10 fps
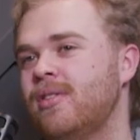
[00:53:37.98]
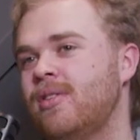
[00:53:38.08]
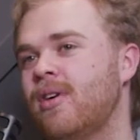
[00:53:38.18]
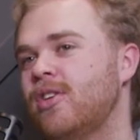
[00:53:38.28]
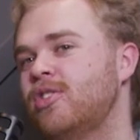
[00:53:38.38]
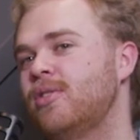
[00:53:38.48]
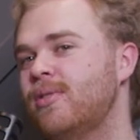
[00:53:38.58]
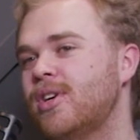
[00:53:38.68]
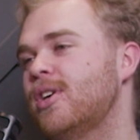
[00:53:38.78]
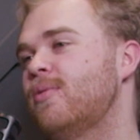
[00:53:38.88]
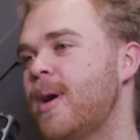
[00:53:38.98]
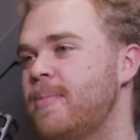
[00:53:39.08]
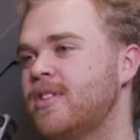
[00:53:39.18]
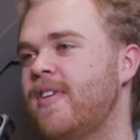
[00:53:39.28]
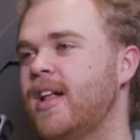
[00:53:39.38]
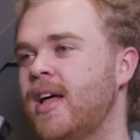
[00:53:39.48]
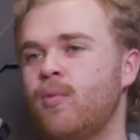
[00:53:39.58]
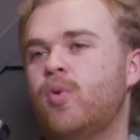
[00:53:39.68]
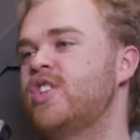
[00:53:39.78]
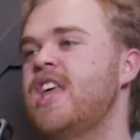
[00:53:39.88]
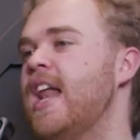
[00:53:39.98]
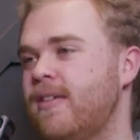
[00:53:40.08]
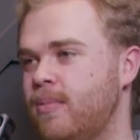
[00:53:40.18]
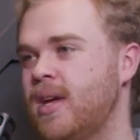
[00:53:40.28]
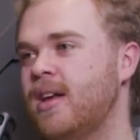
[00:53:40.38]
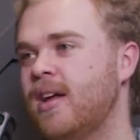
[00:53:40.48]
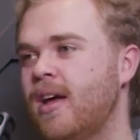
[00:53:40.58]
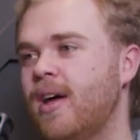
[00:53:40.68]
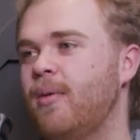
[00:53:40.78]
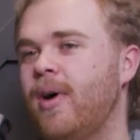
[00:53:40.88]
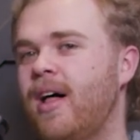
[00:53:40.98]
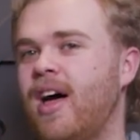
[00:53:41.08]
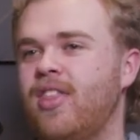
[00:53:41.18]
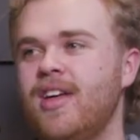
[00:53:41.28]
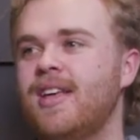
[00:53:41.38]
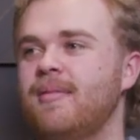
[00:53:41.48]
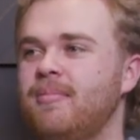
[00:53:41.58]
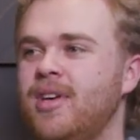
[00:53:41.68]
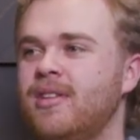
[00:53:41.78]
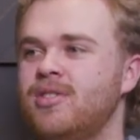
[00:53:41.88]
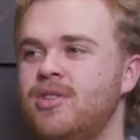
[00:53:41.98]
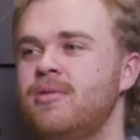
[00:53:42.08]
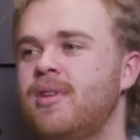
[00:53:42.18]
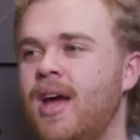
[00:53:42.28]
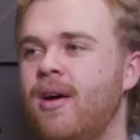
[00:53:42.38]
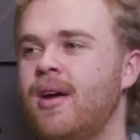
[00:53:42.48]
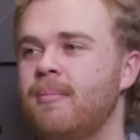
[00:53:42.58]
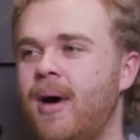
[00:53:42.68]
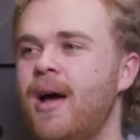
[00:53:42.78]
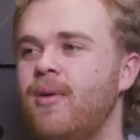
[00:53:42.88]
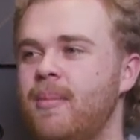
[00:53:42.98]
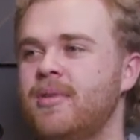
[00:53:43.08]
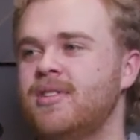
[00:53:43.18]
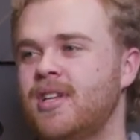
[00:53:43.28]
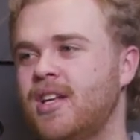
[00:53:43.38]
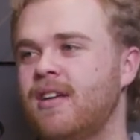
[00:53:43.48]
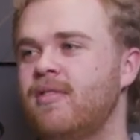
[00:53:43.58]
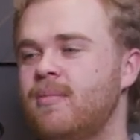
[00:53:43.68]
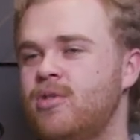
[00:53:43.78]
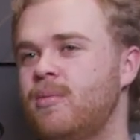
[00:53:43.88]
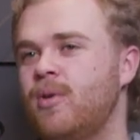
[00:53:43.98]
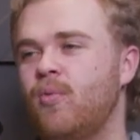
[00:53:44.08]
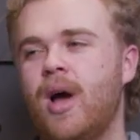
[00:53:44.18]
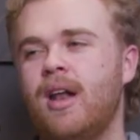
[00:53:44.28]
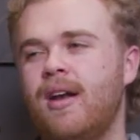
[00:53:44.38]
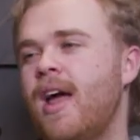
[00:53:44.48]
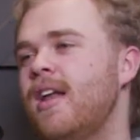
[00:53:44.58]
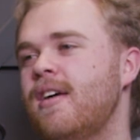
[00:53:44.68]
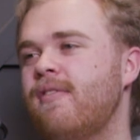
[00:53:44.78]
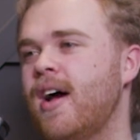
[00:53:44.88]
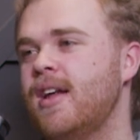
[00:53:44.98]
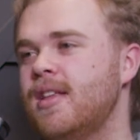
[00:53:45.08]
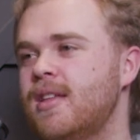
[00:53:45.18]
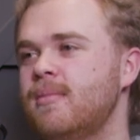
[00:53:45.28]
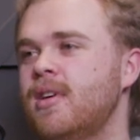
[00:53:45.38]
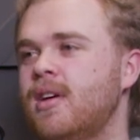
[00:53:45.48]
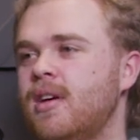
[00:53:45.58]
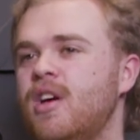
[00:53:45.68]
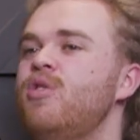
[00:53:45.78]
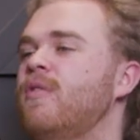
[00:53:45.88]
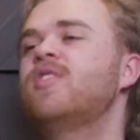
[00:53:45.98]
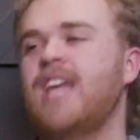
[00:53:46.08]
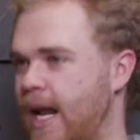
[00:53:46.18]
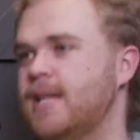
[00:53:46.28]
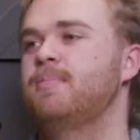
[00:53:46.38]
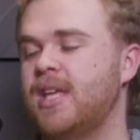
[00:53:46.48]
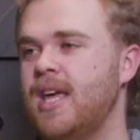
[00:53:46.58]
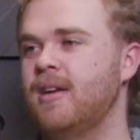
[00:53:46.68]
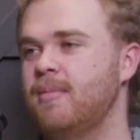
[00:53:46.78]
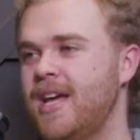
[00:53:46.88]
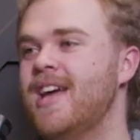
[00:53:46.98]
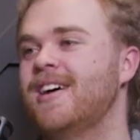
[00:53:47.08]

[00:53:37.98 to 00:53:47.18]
You're also a good weapons valet. What does that even mean? Well, I think it means you carry my weapons and give them to me when and if I need them. You've got to be kidding me.